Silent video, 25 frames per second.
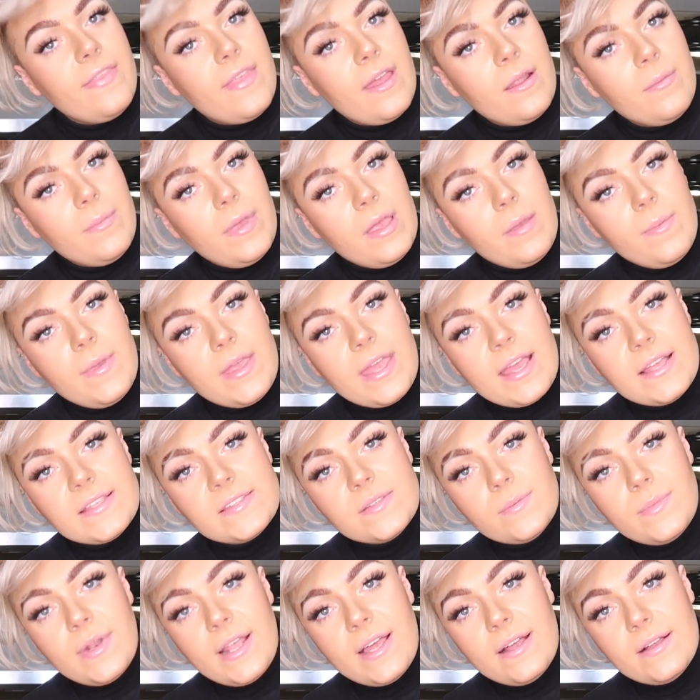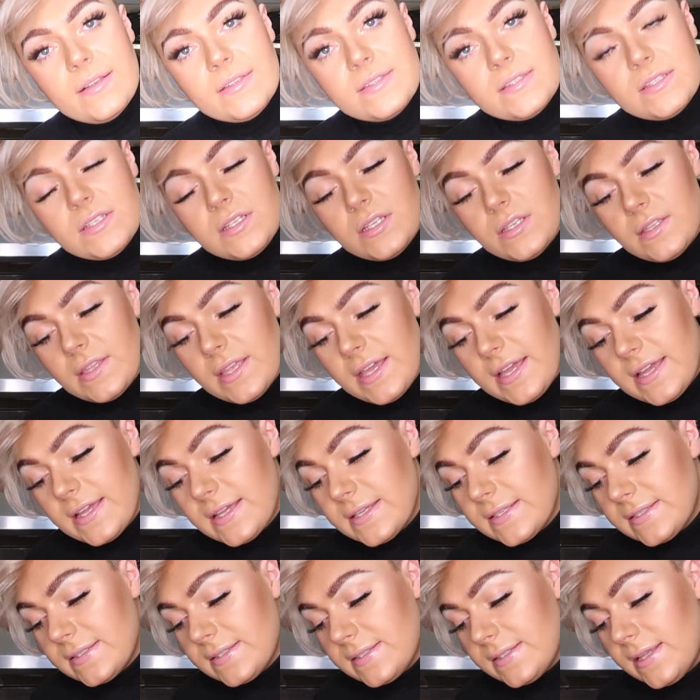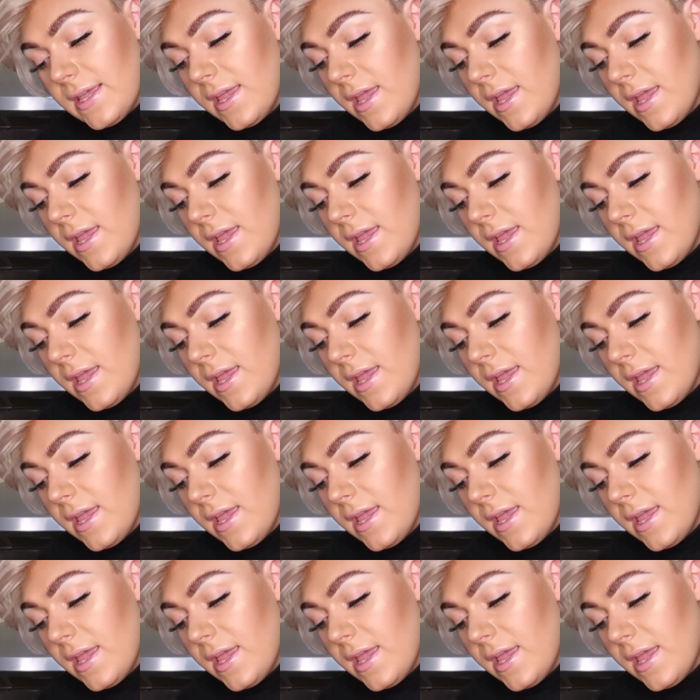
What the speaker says: then maybe get someone else to do this.